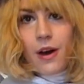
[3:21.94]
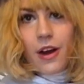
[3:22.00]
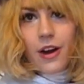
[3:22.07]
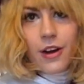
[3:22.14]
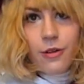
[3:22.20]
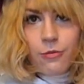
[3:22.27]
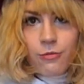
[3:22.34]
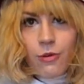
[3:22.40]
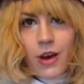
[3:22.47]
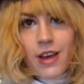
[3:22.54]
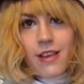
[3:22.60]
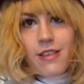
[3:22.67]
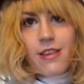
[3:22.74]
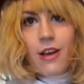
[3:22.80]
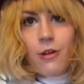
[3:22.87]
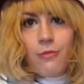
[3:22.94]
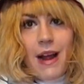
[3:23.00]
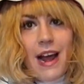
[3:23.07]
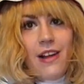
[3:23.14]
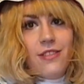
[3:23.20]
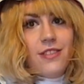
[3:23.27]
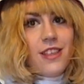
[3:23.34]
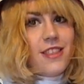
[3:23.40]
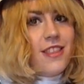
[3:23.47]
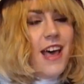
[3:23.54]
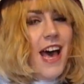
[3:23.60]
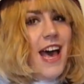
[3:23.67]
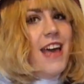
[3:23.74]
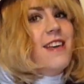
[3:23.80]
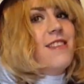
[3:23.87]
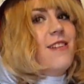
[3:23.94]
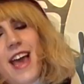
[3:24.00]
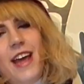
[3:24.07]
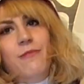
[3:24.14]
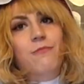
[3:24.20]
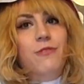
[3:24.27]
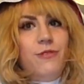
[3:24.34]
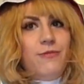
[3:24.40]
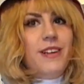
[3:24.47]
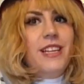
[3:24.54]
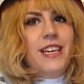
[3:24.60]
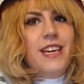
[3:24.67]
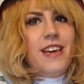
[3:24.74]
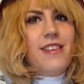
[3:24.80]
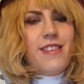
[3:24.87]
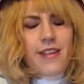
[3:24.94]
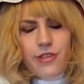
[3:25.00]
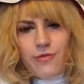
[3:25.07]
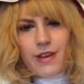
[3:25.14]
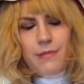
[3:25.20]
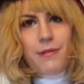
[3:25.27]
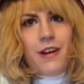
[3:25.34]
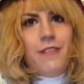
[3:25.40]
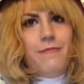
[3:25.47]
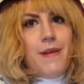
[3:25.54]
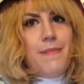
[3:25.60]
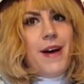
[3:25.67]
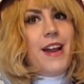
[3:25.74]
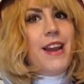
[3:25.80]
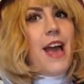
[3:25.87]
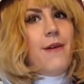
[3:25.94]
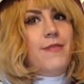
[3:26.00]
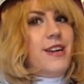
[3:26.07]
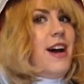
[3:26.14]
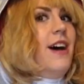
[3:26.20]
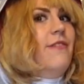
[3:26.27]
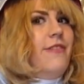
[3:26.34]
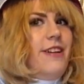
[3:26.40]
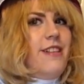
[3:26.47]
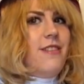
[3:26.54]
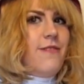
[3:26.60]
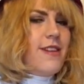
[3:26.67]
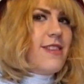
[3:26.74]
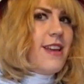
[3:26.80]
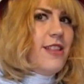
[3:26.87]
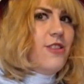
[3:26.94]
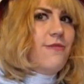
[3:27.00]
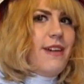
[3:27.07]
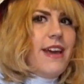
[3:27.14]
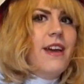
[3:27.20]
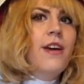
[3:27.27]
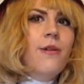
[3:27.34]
part was around the thighs and would really accentuate a part of my body I would not have wanted to accentuate